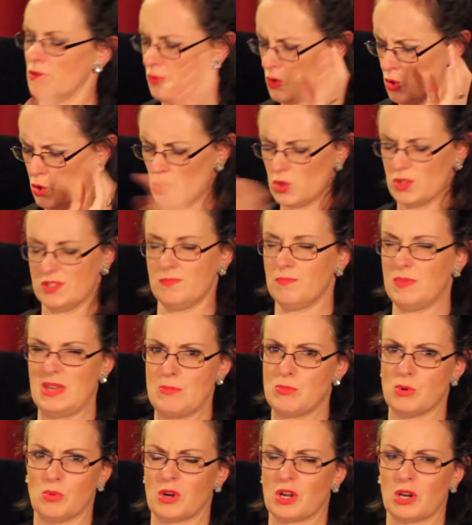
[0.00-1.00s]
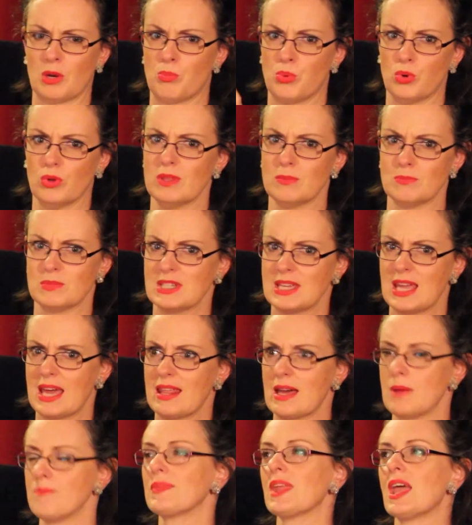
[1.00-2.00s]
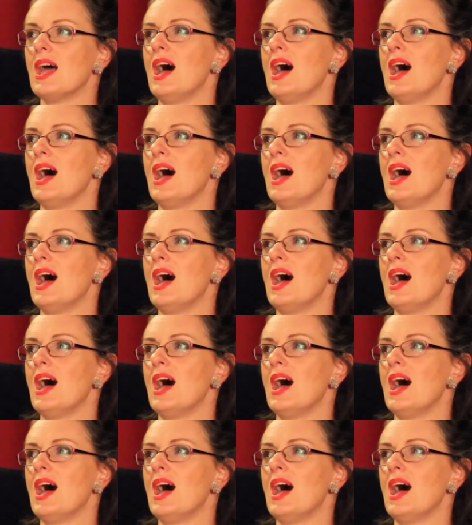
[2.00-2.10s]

Of course, people were going to put them together.